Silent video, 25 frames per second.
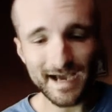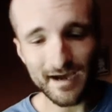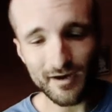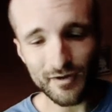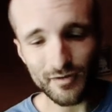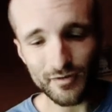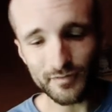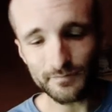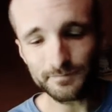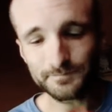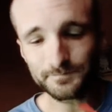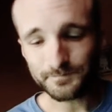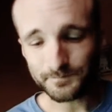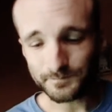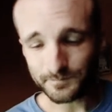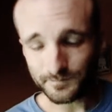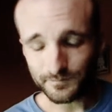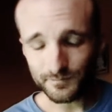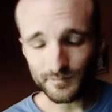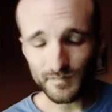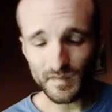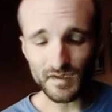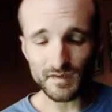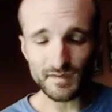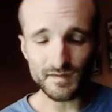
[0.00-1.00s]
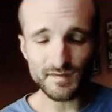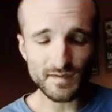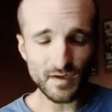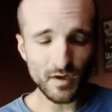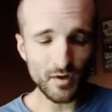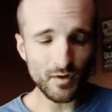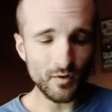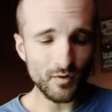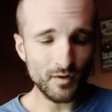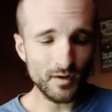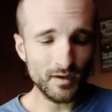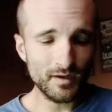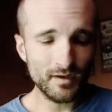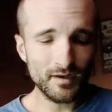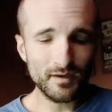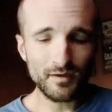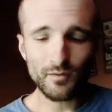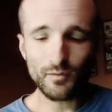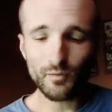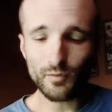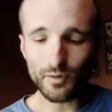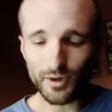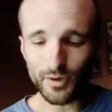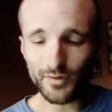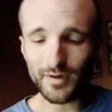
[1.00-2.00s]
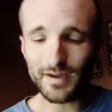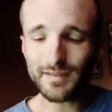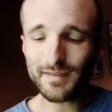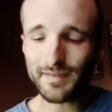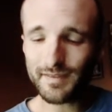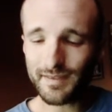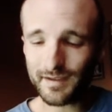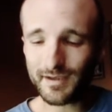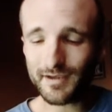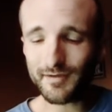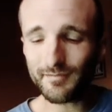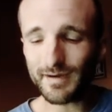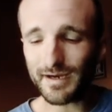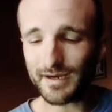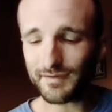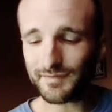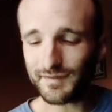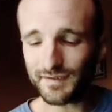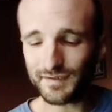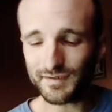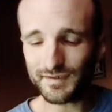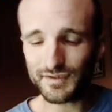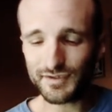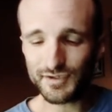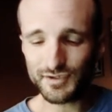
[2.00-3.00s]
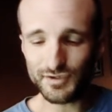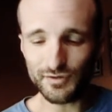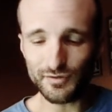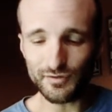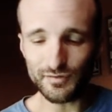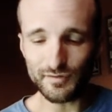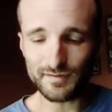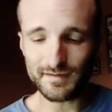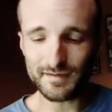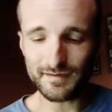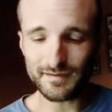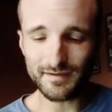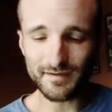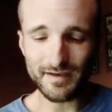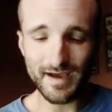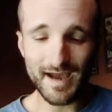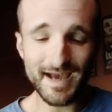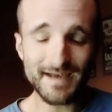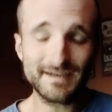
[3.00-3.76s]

down. So what do I think about these shoes?